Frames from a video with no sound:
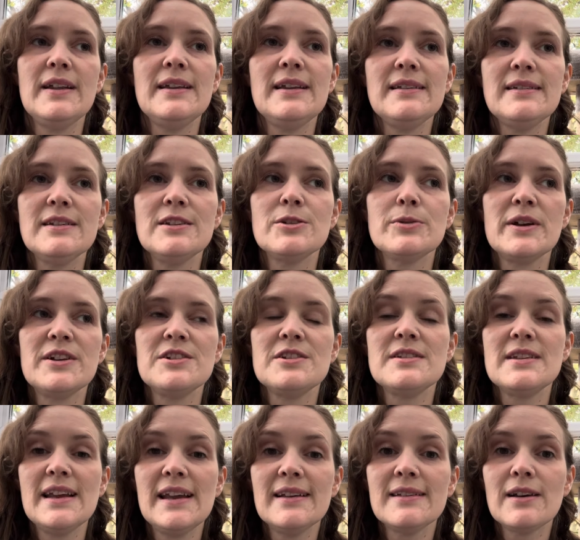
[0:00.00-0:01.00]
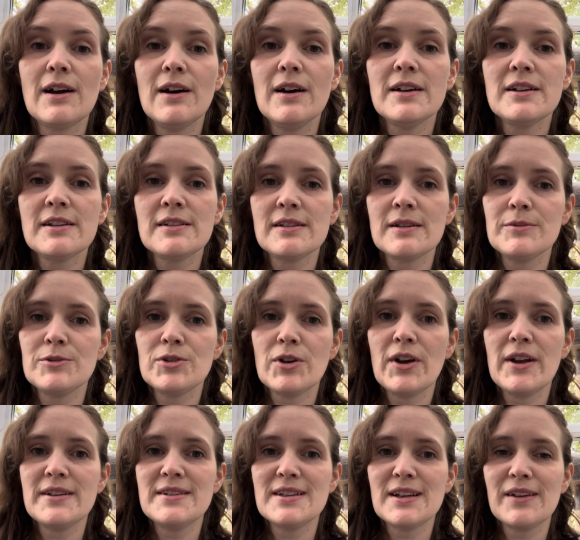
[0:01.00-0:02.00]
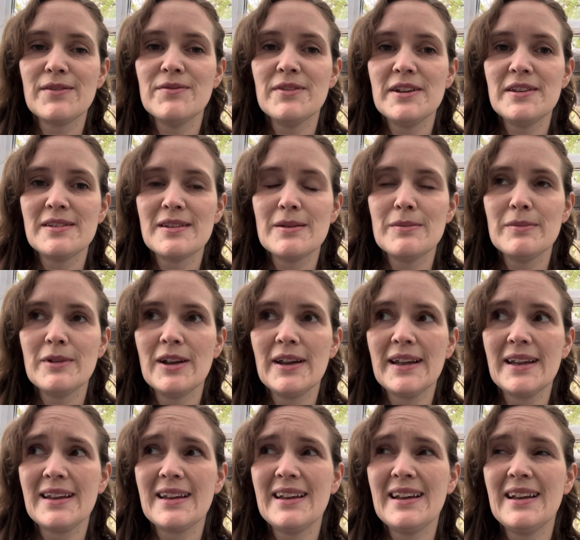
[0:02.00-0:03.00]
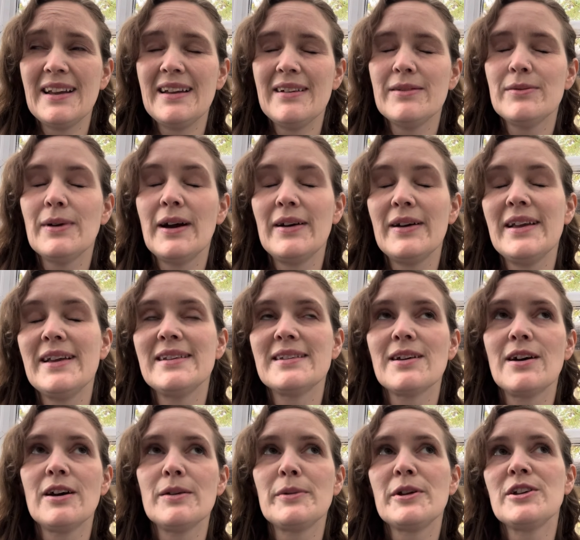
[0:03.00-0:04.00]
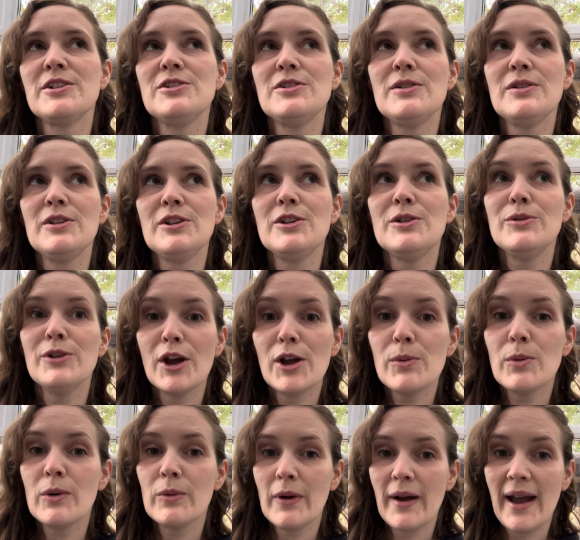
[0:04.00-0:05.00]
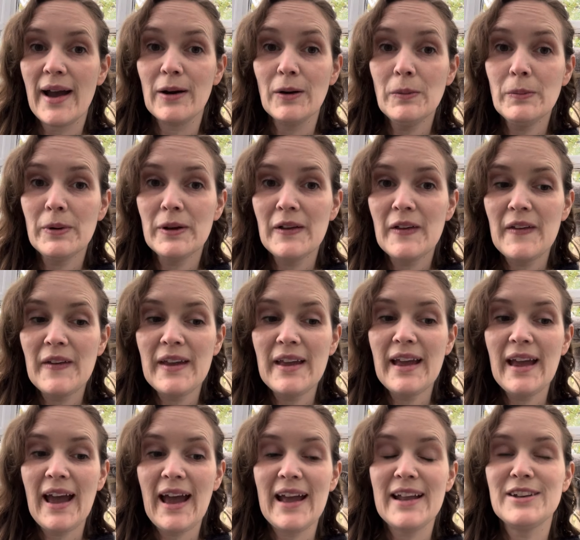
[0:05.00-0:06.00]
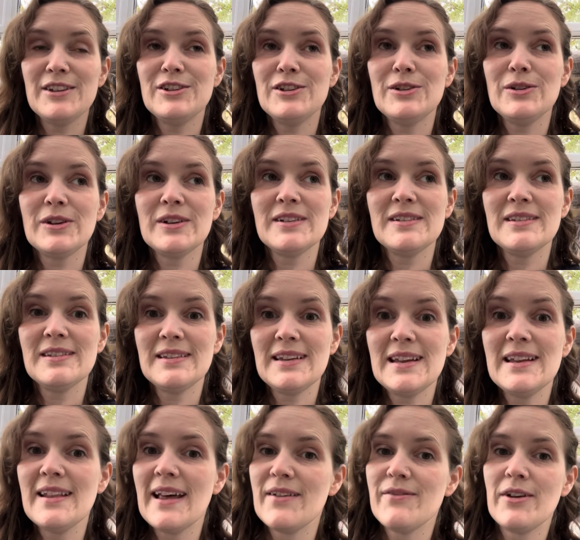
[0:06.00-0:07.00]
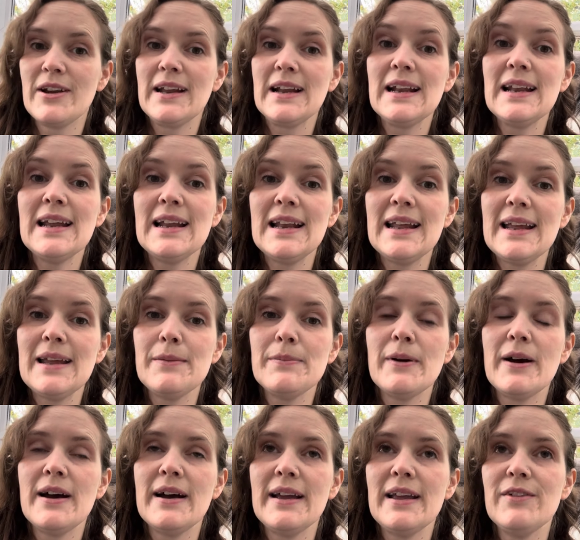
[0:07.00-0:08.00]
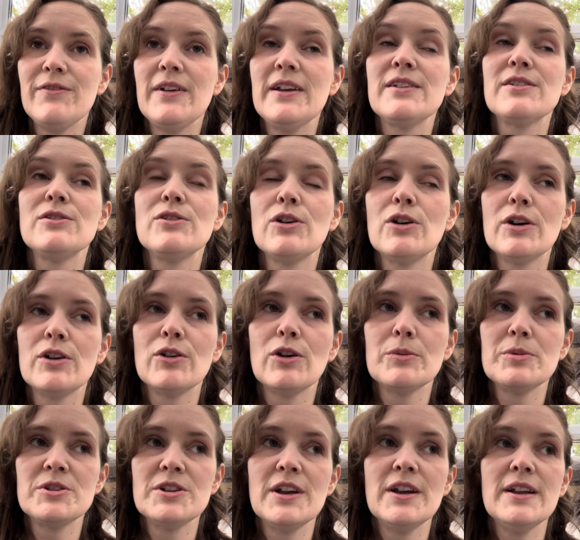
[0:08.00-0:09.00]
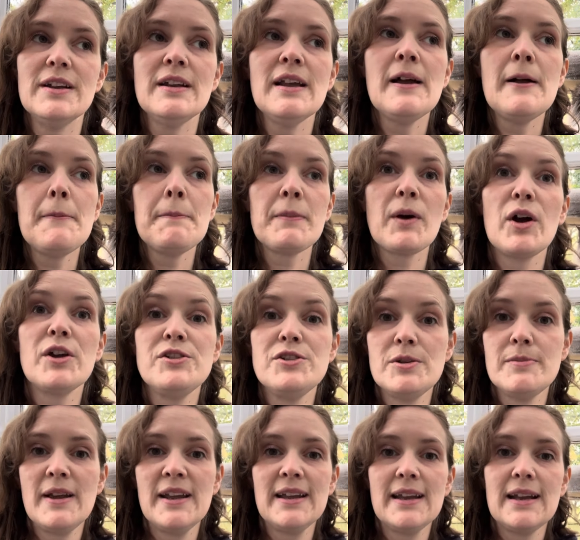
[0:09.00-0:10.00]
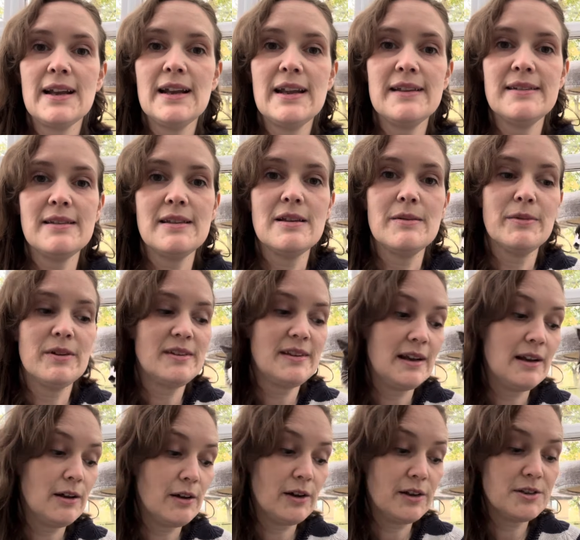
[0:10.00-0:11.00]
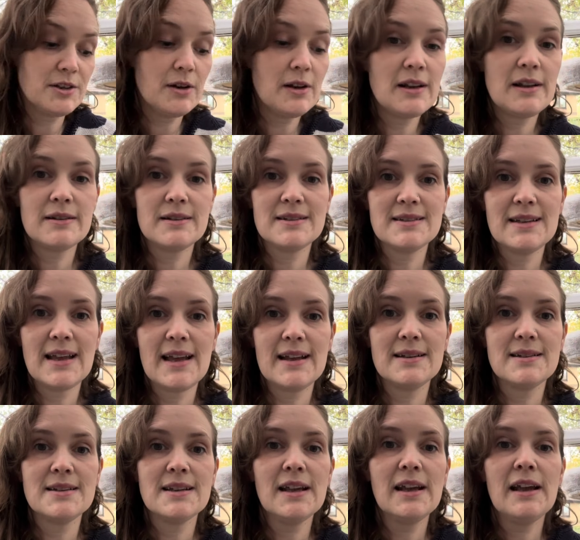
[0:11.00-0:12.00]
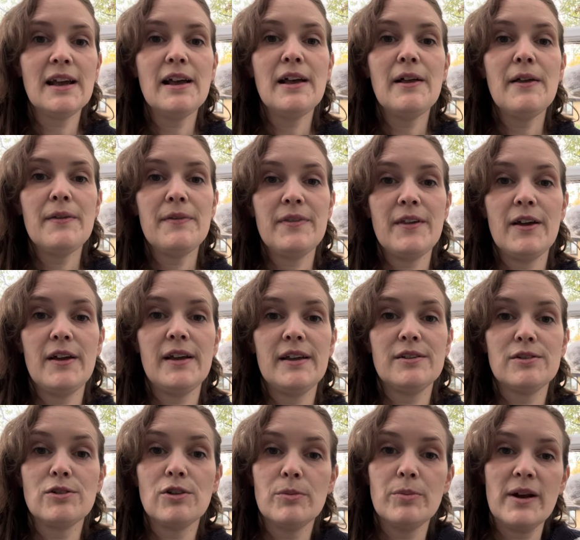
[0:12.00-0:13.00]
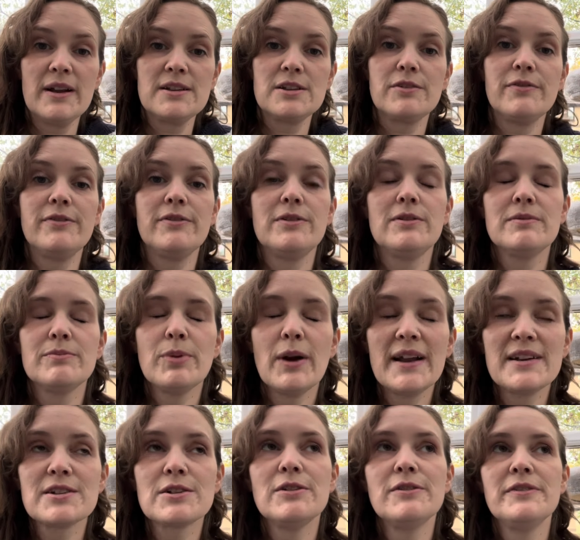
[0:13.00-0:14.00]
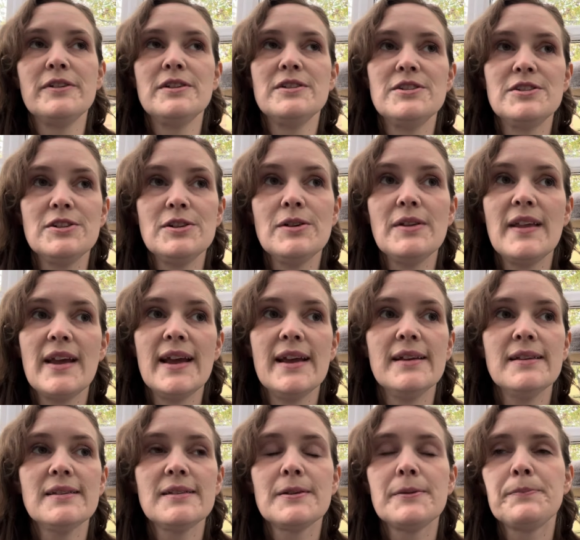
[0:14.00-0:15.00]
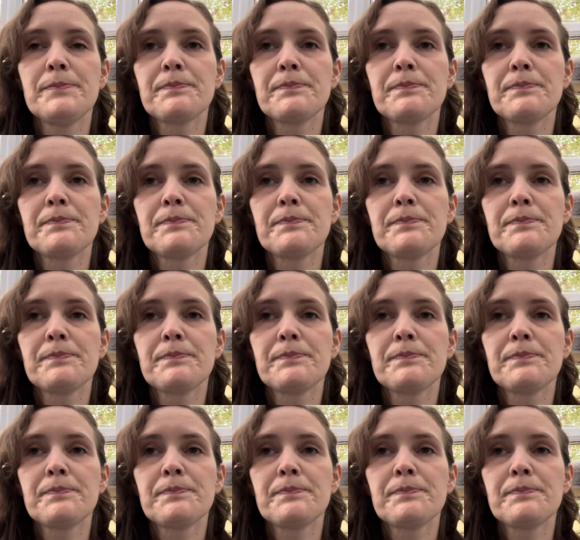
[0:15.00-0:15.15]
these situations it is hard because I'm trying to convince them, like, well, it's hard because you know what will help. And you can see that very clearly, but if it's not an option, I do make it clear to them. I say, look, I totally understand that it's not practical for you to do this,